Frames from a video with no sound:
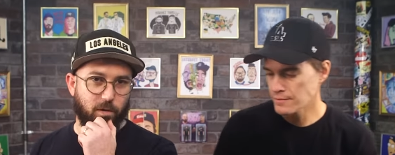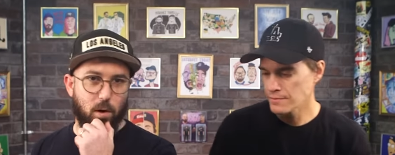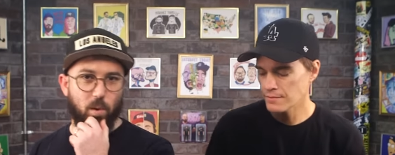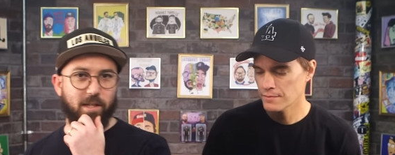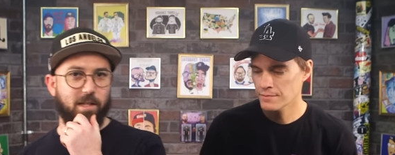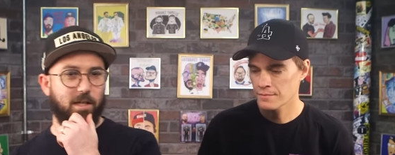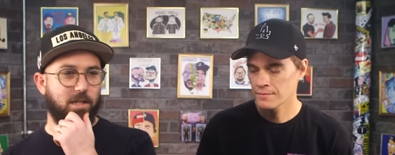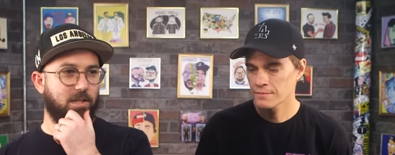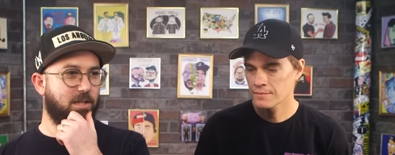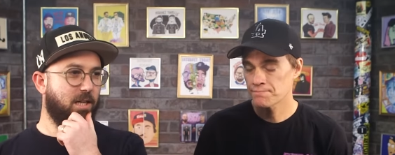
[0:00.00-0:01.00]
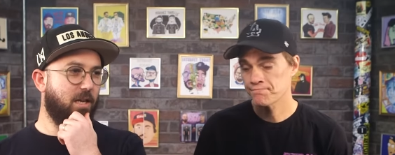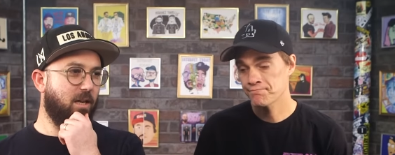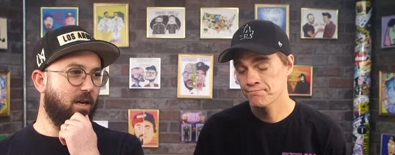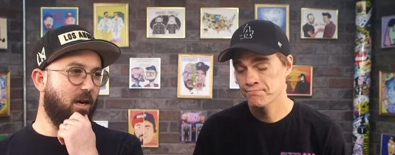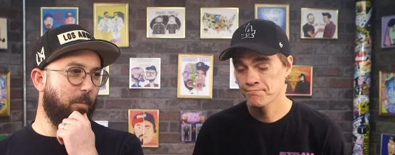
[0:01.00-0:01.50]
Speaker 1: bit of a coincidence.
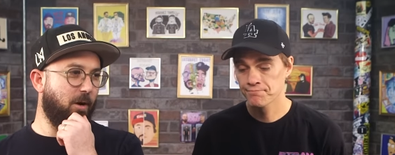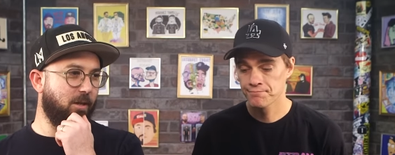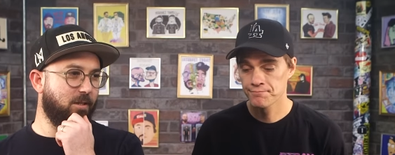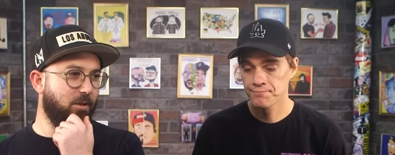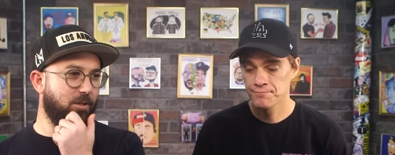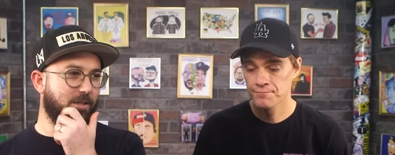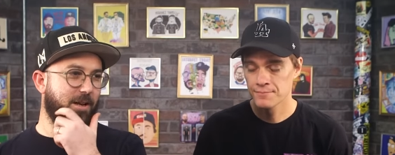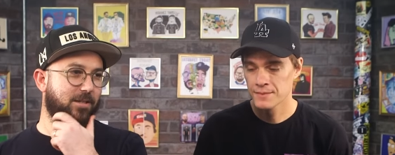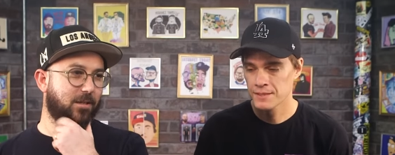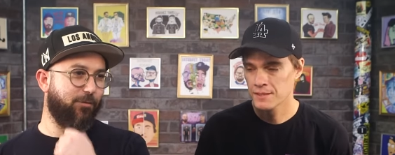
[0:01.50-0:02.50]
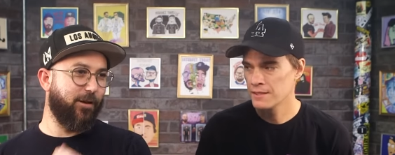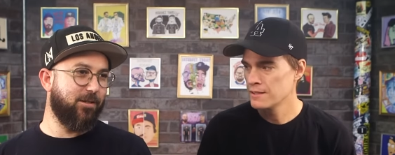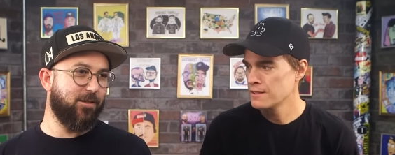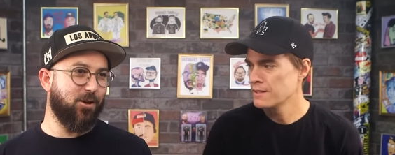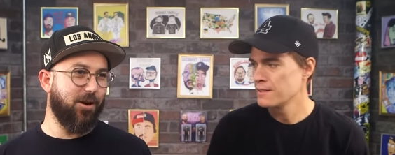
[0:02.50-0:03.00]
Mm. Um, also, this guy's a
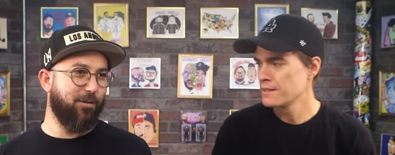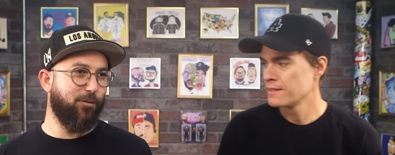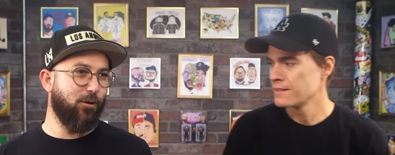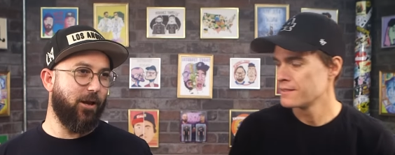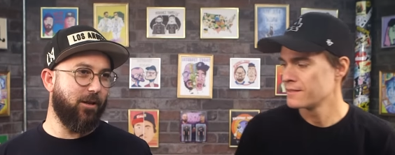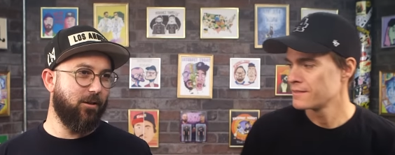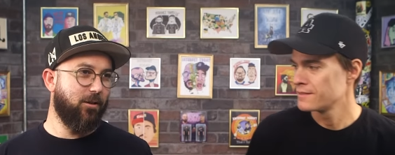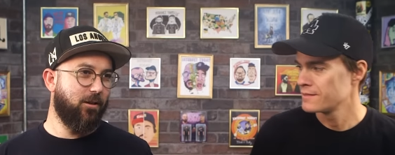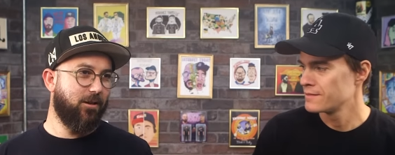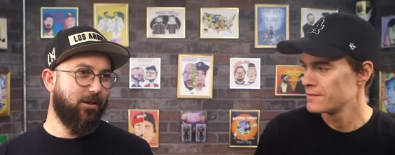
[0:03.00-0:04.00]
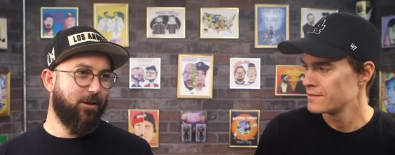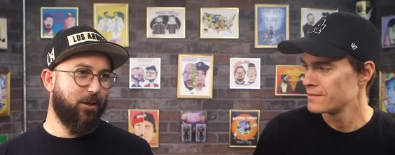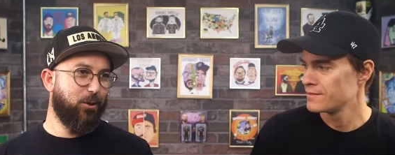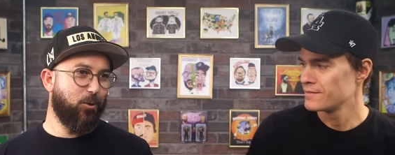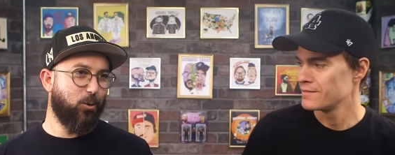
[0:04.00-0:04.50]
defense attorney for like,
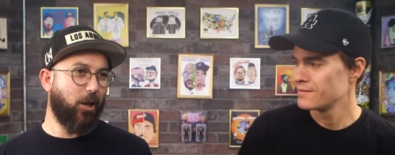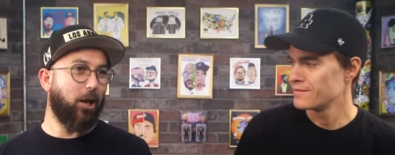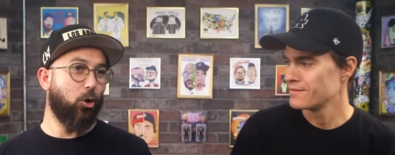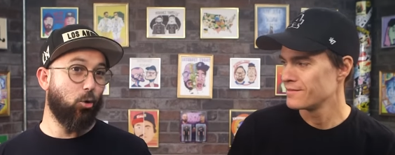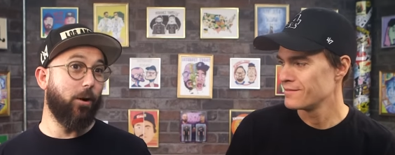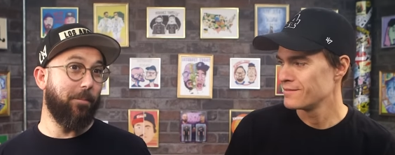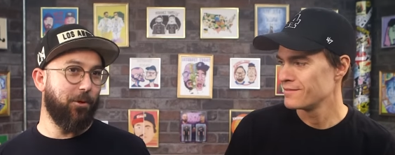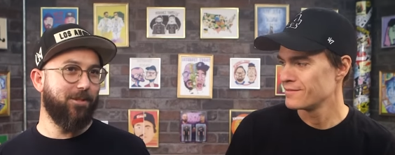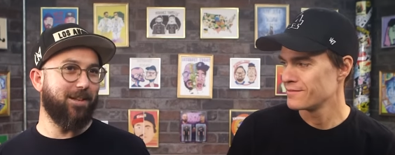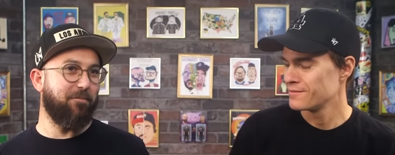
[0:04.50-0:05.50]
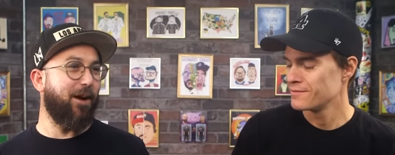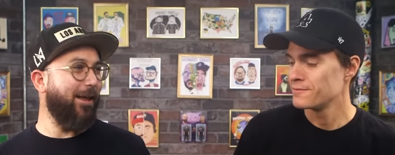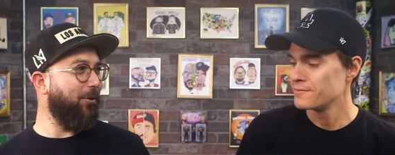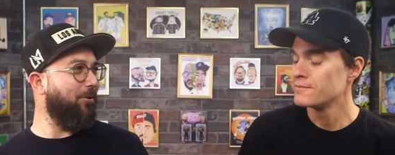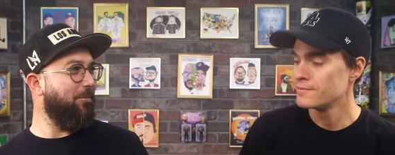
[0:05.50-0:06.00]
like criminals, like
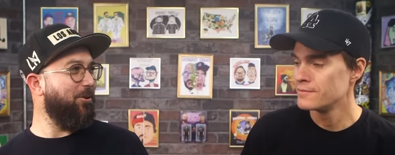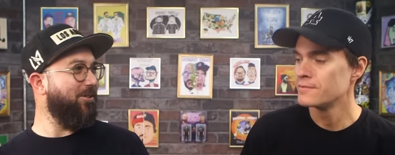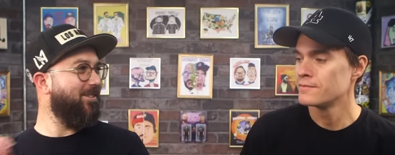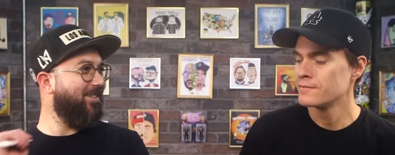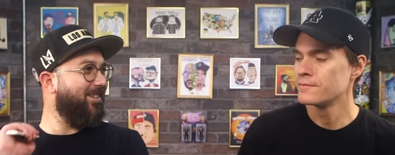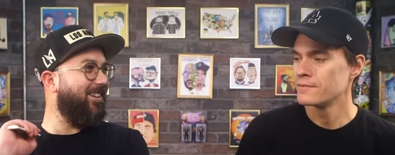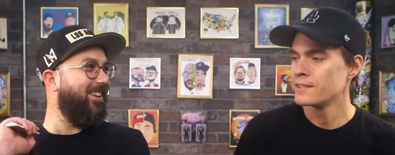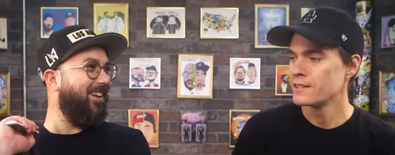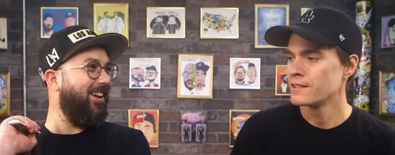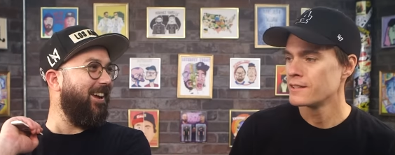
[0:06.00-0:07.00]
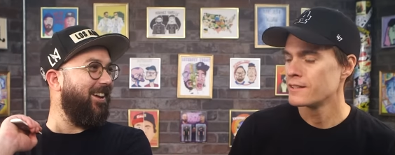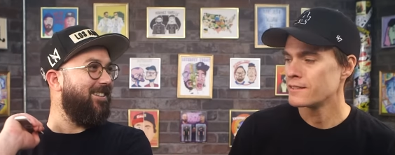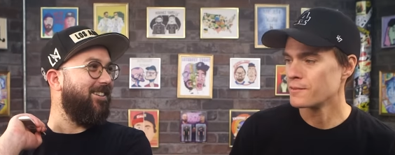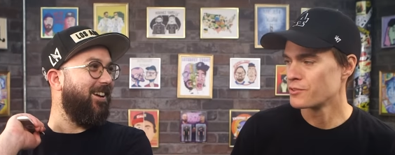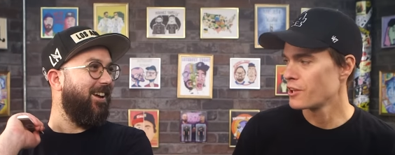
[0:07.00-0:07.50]
violent criminals,
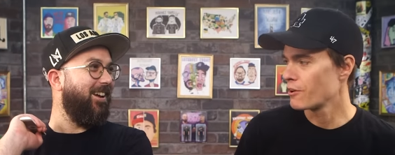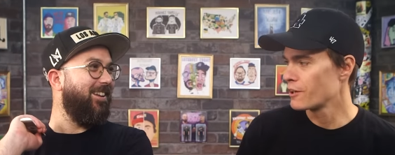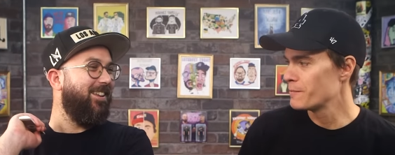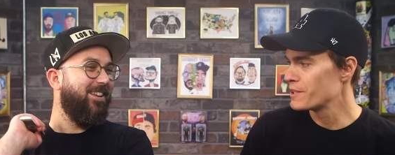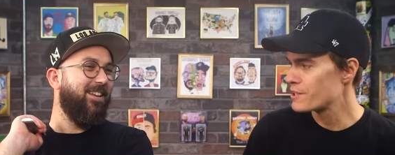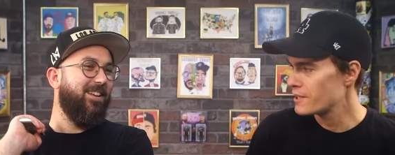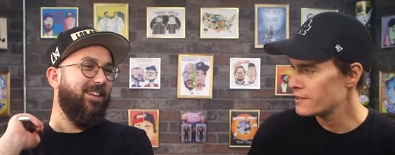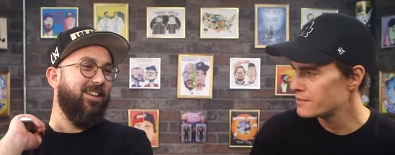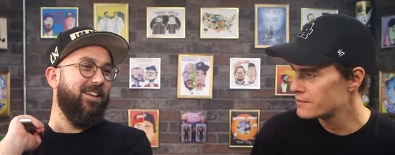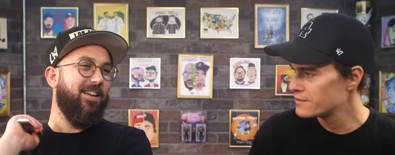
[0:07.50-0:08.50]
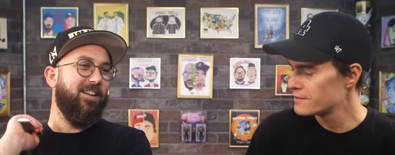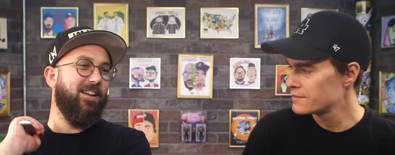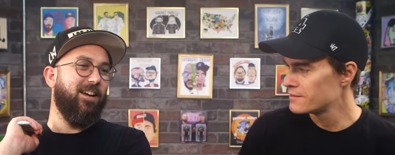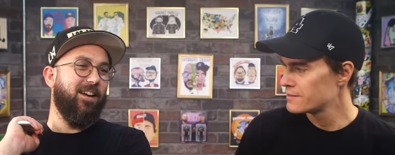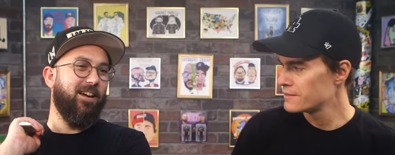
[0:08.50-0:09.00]
and some uh, Saul Goodman shit.
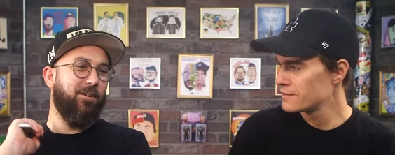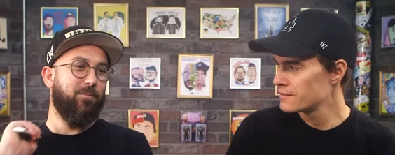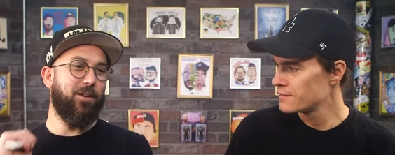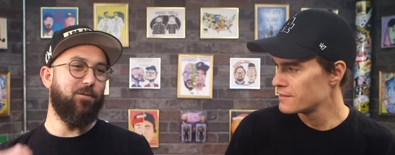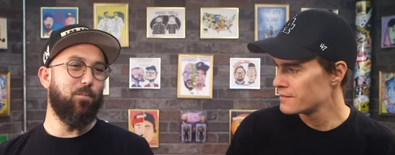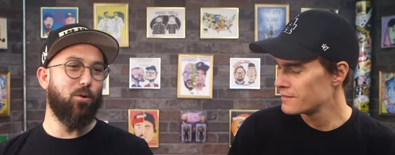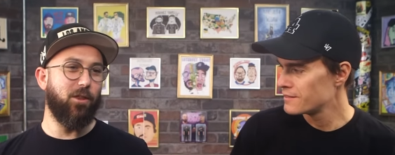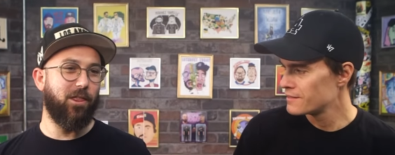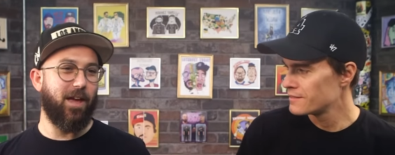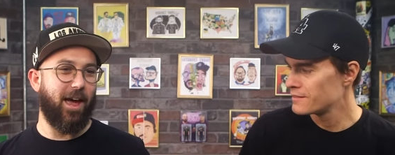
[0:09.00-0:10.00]
Uh, even more than